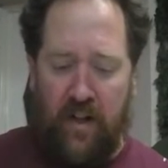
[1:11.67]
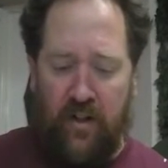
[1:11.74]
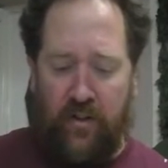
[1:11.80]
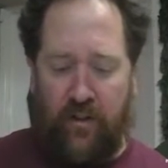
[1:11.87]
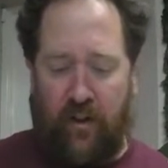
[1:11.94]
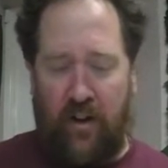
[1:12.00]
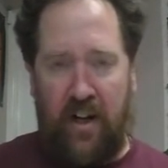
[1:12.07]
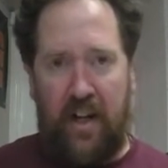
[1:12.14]

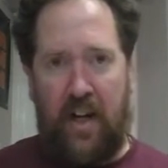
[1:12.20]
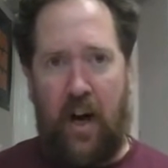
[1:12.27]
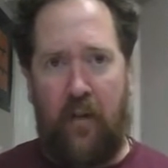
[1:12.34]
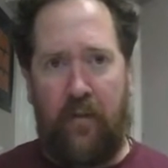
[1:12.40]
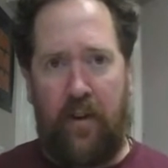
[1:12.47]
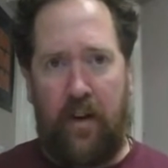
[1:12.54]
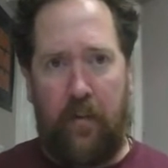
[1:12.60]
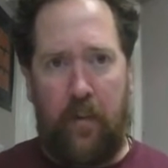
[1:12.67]
slightly
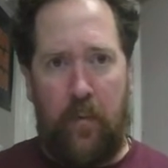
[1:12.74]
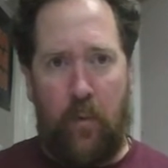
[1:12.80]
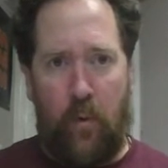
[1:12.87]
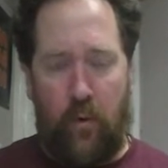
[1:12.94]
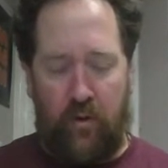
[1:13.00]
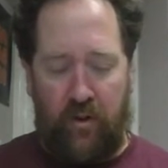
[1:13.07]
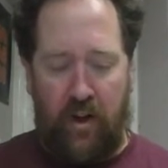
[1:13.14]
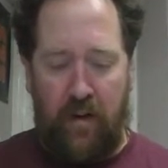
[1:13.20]
covering them in
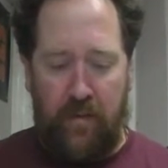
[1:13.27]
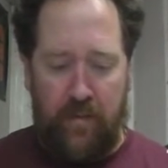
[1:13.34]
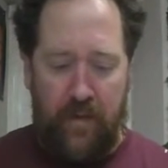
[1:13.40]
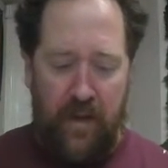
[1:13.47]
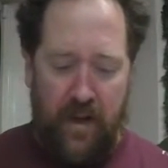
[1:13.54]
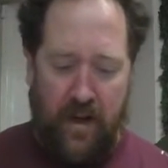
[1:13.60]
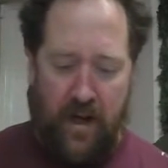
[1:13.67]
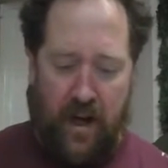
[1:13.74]
water
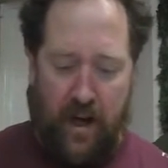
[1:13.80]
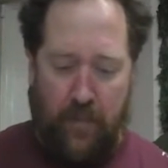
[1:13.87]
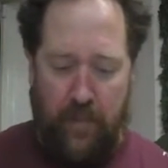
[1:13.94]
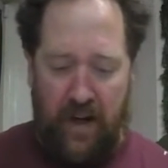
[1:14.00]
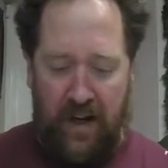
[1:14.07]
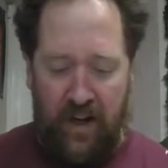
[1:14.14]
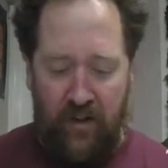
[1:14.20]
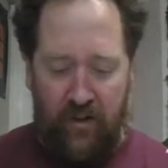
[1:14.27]
and
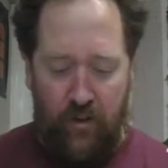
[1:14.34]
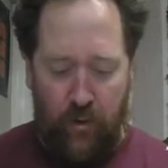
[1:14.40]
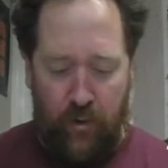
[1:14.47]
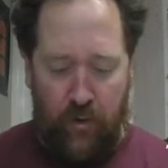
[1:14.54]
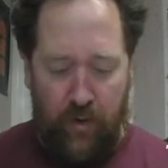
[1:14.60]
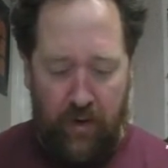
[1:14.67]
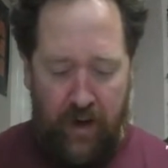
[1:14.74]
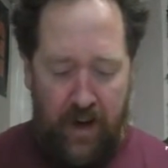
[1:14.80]
making
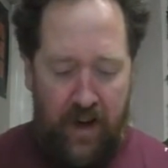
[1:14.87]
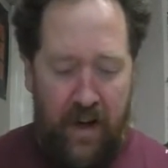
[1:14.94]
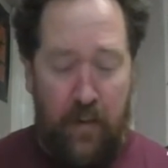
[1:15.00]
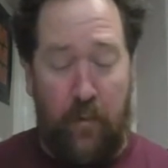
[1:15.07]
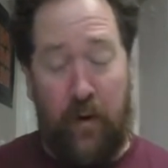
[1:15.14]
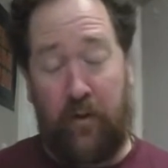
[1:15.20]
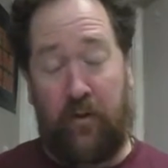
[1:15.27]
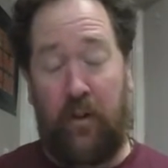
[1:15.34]
sure, and
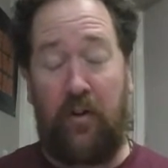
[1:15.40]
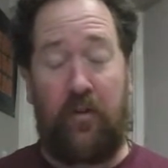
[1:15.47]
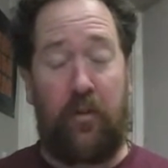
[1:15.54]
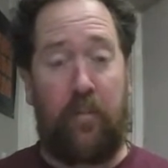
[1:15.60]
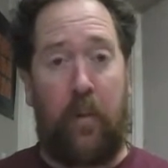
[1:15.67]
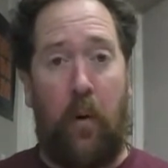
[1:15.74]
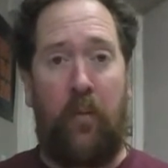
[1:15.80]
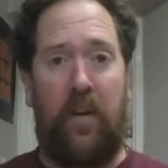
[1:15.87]
then what I'll do is
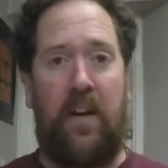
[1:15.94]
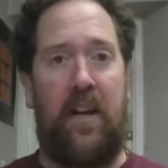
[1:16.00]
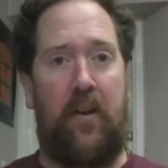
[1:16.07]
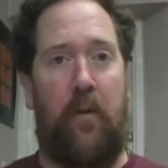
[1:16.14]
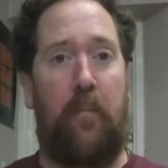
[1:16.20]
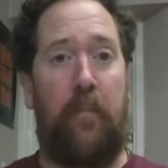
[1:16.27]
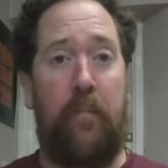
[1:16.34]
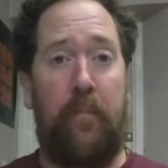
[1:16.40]
just pop the lid
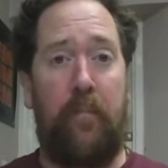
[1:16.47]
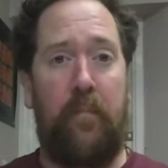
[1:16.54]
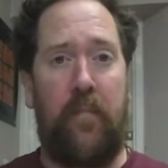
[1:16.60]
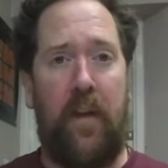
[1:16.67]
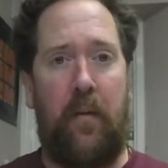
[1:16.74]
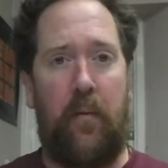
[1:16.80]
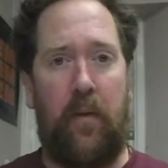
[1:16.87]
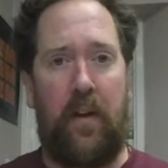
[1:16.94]
on
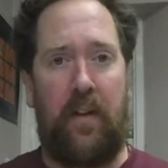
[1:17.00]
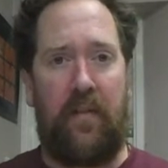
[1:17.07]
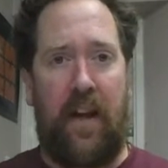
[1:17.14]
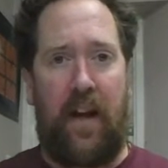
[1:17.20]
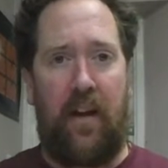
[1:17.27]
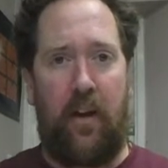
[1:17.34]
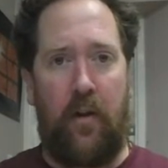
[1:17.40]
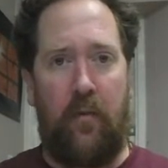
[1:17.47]
and we'll leave
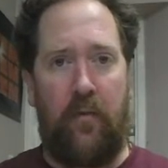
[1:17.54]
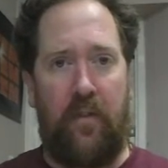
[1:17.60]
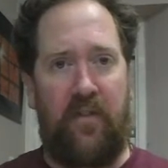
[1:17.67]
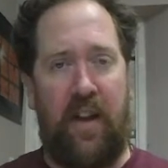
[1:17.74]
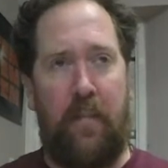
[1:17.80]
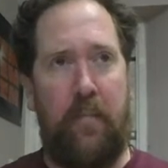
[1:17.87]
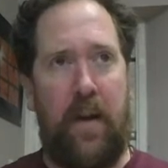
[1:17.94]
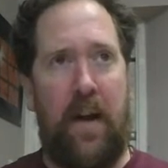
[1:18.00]
that alone for
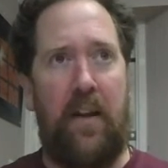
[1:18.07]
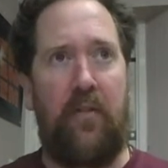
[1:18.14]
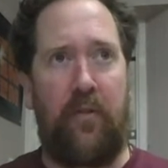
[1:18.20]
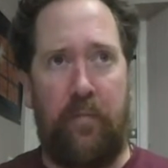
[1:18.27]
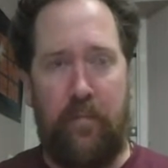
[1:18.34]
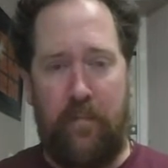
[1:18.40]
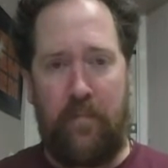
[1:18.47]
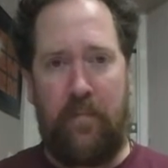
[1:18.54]
10
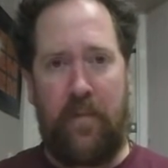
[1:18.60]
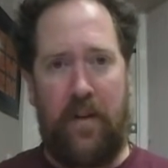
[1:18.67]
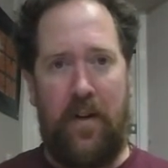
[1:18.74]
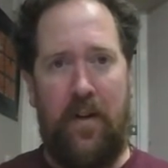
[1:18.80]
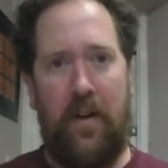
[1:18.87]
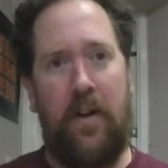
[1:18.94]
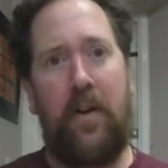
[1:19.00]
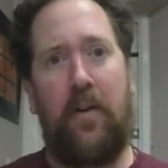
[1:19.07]
minutes.
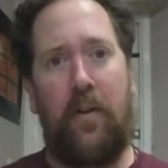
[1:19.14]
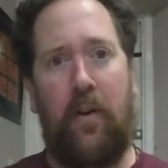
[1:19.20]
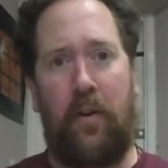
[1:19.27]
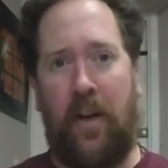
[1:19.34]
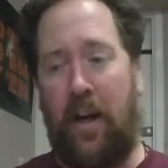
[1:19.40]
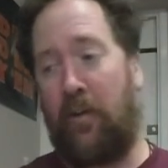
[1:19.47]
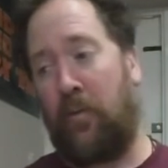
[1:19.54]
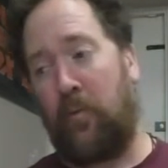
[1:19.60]

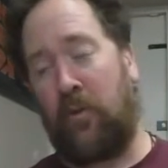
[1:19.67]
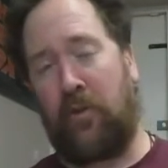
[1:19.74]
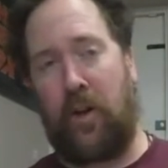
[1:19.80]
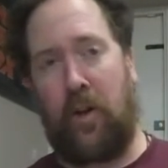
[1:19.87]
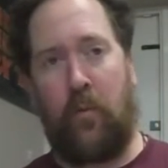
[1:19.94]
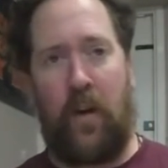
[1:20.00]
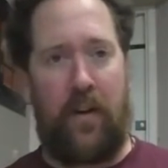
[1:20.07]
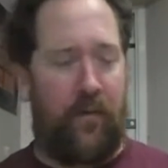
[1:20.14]
Okay, so we're just
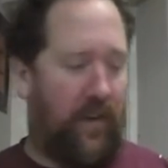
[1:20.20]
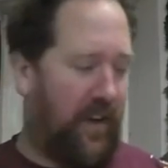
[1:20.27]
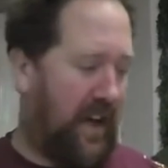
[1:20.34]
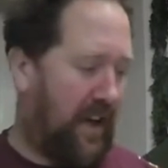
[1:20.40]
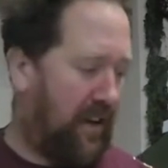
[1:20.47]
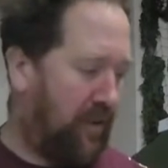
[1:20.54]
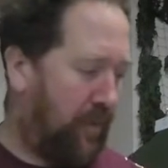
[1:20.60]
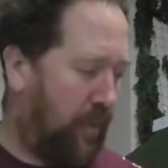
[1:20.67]
going to wait for the
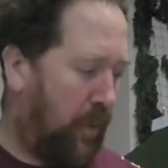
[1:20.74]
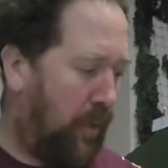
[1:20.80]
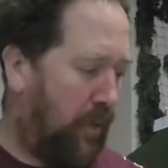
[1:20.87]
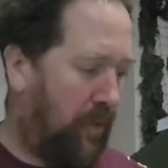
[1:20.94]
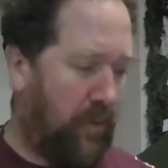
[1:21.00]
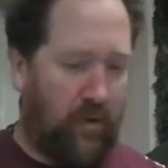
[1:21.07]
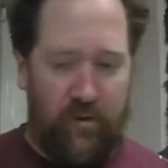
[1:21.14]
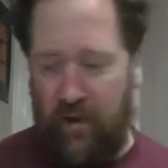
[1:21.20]
kettle to boil
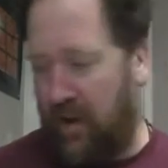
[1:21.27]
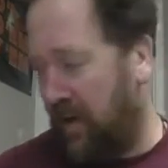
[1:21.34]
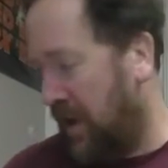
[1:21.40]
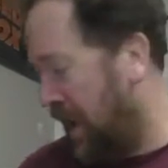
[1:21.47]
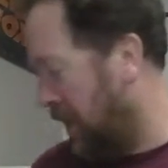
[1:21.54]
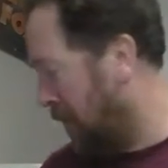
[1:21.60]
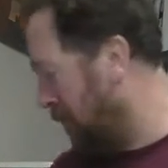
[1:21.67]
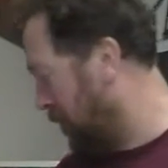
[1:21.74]
and we'll show you that.